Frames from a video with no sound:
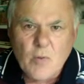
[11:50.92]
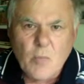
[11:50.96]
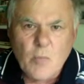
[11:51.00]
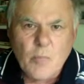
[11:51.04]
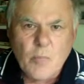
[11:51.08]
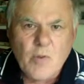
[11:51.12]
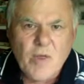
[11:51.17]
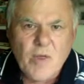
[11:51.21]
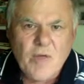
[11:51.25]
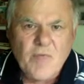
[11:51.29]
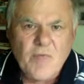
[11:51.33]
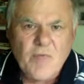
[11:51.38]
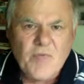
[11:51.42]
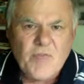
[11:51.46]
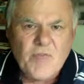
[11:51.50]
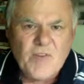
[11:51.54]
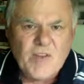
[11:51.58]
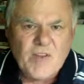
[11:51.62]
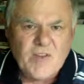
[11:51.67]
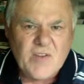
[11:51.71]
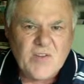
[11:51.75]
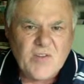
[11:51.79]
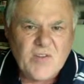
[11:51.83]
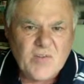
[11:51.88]

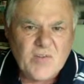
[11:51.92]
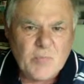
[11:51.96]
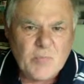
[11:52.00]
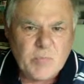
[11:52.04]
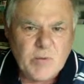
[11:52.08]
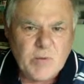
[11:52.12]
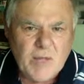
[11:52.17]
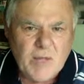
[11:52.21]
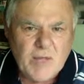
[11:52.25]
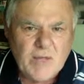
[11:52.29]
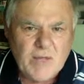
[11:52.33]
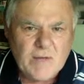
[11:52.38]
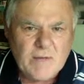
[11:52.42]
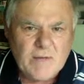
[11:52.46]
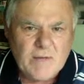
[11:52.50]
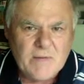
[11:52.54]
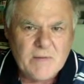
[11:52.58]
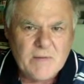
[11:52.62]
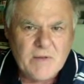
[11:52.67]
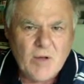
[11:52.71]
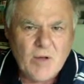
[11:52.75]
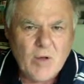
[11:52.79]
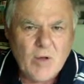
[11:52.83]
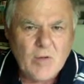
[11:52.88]
F6 is played. The
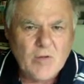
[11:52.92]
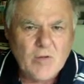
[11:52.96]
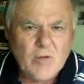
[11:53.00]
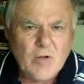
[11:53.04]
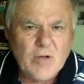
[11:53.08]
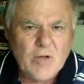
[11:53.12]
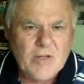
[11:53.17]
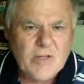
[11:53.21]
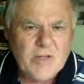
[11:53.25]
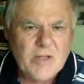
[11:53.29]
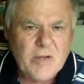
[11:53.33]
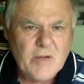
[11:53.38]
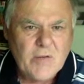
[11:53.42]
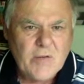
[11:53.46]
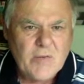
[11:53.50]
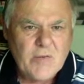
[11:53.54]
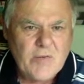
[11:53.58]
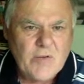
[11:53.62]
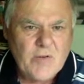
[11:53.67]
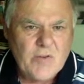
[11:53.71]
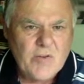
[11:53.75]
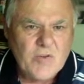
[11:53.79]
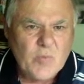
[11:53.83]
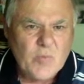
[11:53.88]
whole idea is he
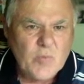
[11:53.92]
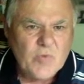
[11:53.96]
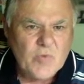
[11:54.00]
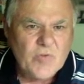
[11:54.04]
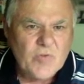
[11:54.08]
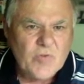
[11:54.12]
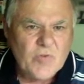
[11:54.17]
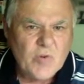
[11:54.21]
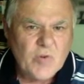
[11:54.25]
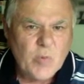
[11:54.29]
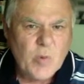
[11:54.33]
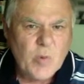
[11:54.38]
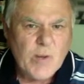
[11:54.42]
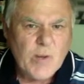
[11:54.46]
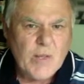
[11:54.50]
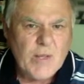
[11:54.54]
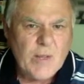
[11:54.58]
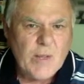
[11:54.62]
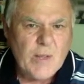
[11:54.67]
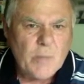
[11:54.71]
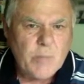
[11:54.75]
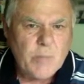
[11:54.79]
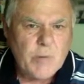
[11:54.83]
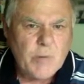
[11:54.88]
just wants to quickly
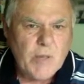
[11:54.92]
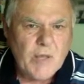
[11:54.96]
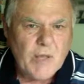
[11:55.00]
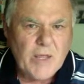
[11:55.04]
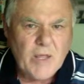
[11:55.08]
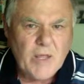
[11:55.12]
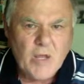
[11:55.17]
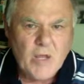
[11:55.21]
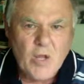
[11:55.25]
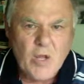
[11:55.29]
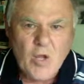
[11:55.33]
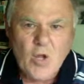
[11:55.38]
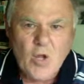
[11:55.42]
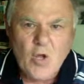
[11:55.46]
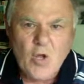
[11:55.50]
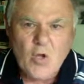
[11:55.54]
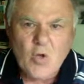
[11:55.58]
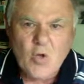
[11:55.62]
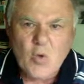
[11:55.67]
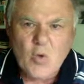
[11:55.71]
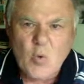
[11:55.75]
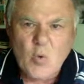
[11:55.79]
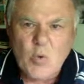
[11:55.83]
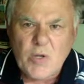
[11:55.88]
play
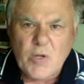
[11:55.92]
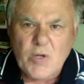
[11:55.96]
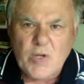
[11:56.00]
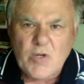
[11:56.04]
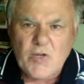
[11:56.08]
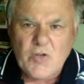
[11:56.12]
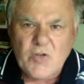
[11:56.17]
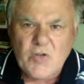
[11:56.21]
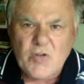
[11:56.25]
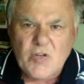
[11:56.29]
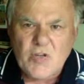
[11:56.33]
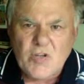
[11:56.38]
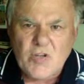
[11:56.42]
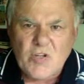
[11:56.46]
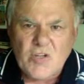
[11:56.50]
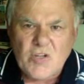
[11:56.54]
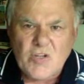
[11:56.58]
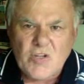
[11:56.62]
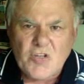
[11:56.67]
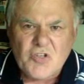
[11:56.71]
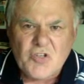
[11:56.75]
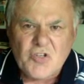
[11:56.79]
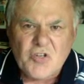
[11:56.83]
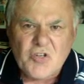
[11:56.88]
queen to
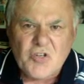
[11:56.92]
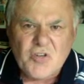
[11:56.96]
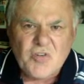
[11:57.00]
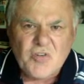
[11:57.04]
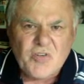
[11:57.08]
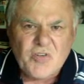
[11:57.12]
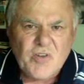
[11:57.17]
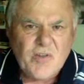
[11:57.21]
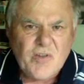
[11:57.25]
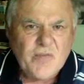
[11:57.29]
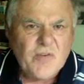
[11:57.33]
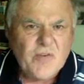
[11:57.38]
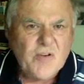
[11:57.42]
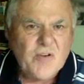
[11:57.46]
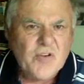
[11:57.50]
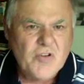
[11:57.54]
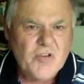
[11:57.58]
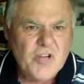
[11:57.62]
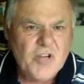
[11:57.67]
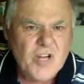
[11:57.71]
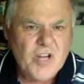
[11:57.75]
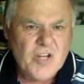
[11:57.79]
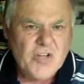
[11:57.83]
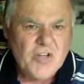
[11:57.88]
g7 and
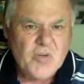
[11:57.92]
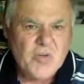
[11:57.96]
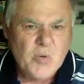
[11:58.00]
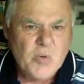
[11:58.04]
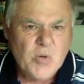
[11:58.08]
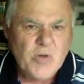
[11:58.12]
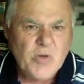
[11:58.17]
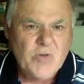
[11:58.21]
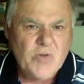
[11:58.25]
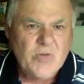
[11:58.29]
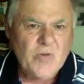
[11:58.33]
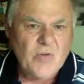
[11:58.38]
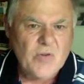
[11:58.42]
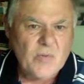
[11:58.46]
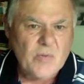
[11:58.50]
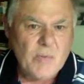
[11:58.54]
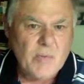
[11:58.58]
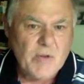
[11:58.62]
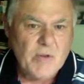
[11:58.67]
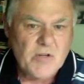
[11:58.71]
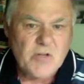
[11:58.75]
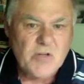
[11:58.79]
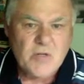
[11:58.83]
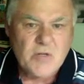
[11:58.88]
change queens, I
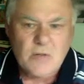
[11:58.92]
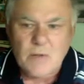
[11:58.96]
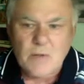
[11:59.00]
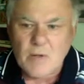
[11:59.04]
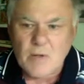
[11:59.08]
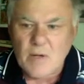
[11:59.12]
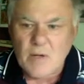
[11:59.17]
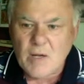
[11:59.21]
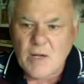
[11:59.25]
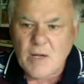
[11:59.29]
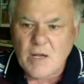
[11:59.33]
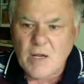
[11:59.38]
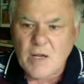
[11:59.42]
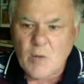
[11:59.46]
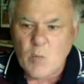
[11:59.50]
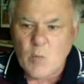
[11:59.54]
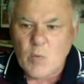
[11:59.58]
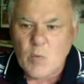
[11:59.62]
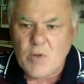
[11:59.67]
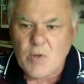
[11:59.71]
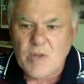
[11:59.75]
imagine, and win the